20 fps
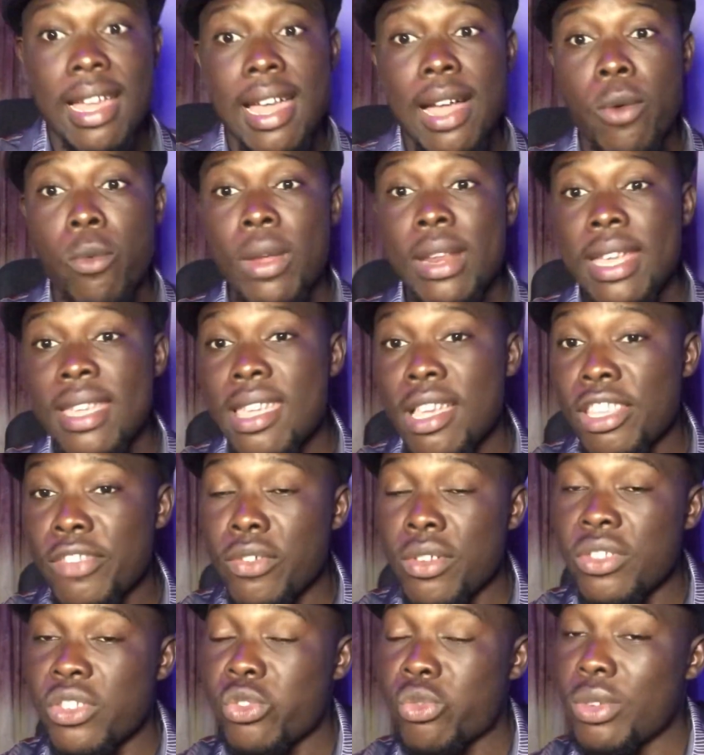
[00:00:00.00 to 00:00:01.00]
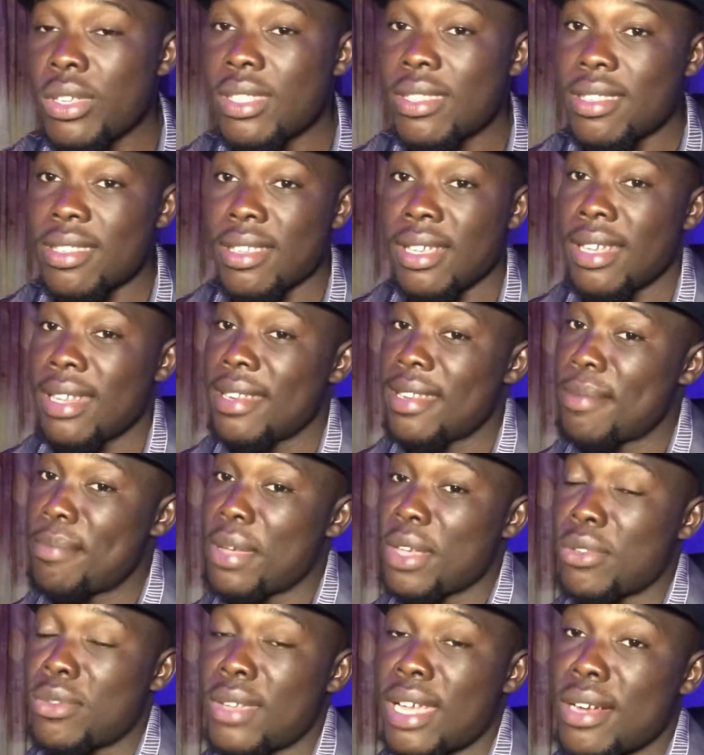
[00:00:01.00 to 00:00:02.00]
And when a girl is from the streets, the
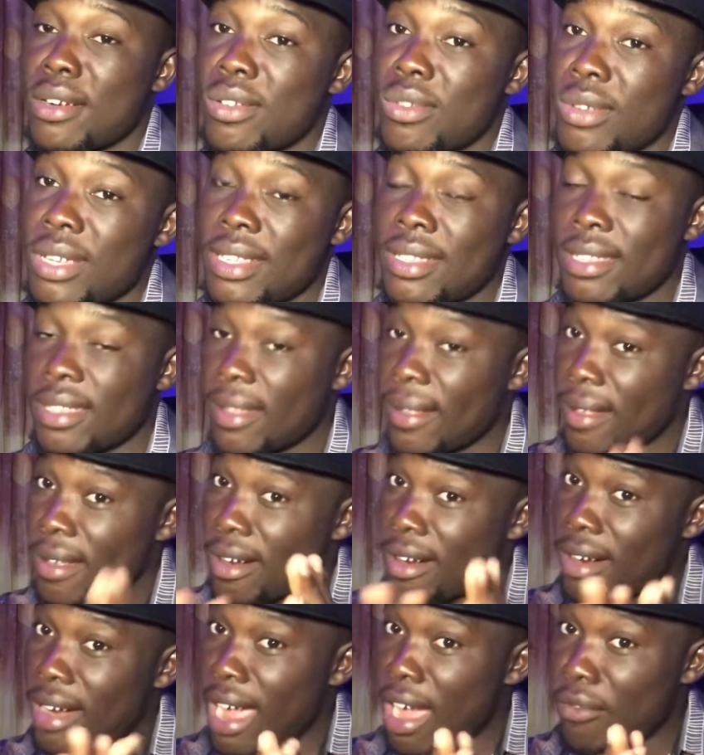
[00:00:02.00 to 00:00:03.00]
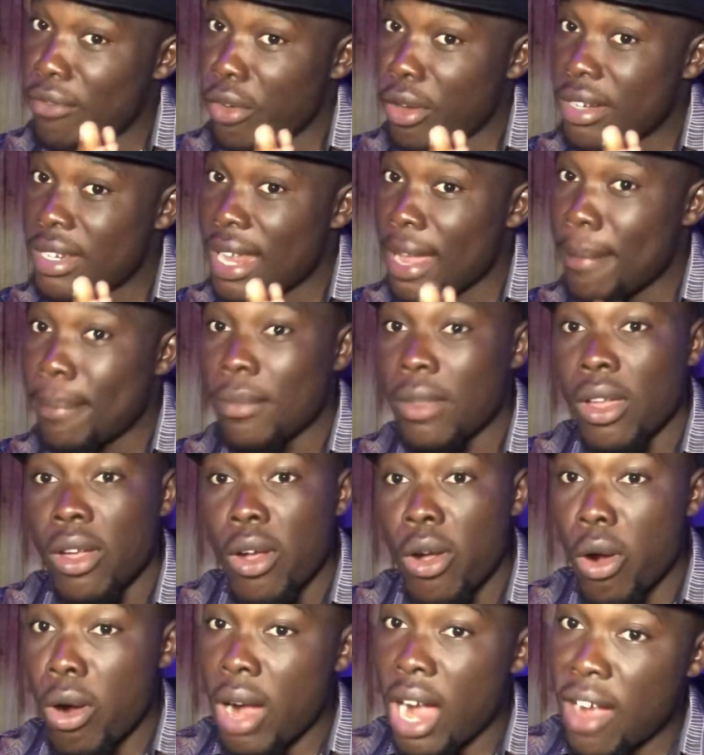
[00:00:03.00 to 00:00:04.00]
best you can do is avoid them
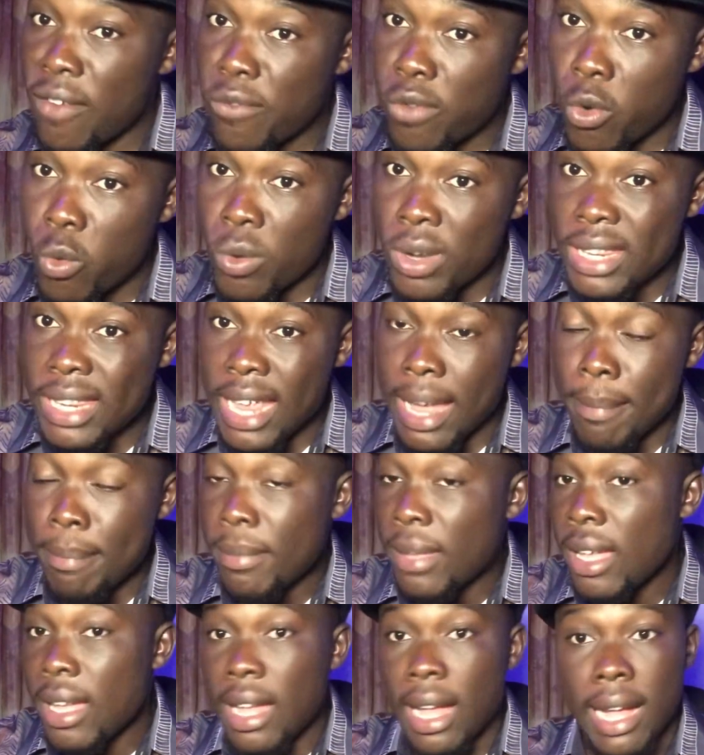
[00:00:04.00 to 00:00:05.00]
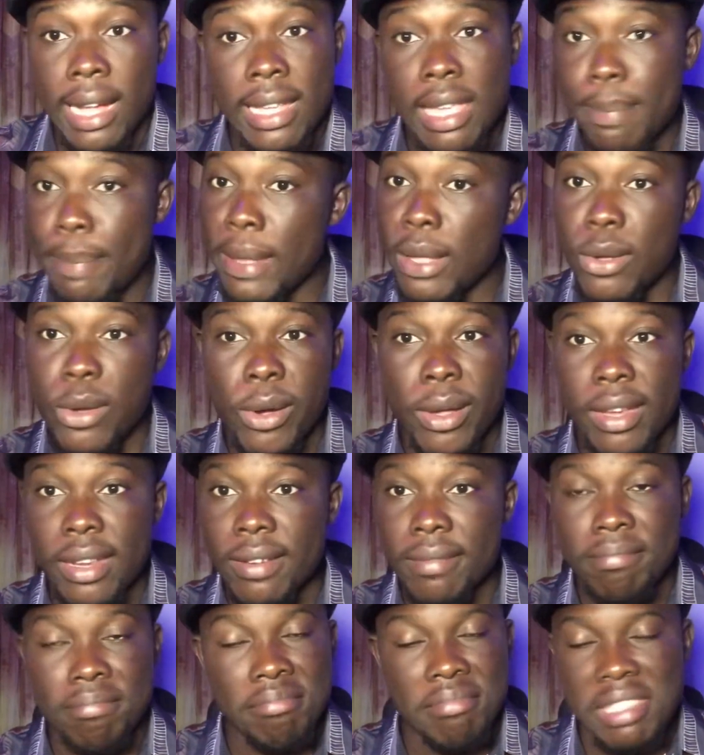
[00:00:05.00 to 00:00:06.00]
or have fun with them and keep it
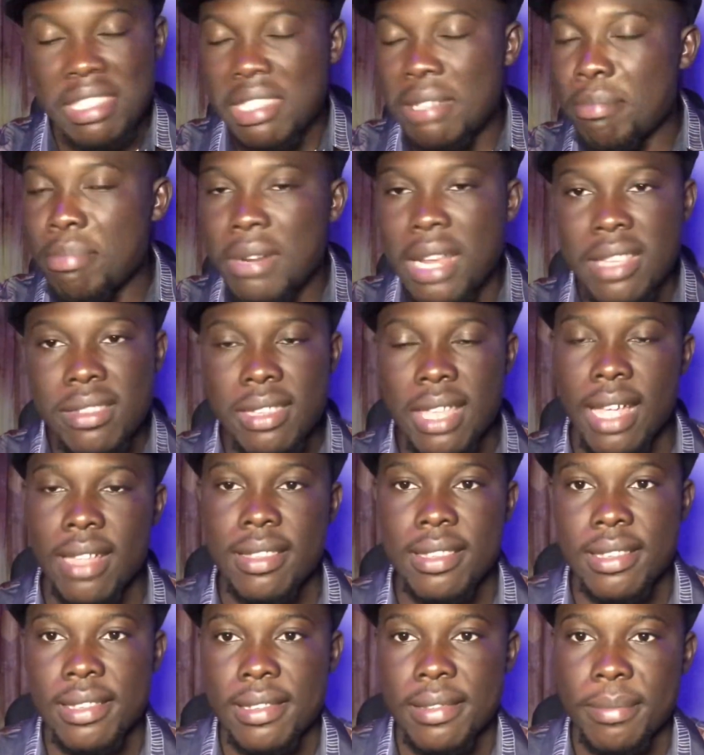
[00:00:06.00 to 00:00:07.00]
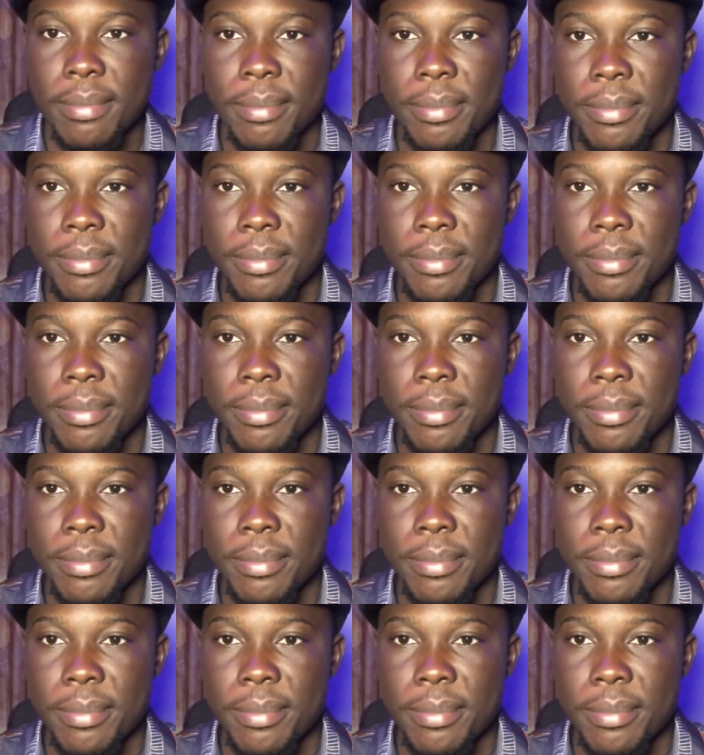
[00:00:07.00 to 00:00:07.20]
going. Simple as that.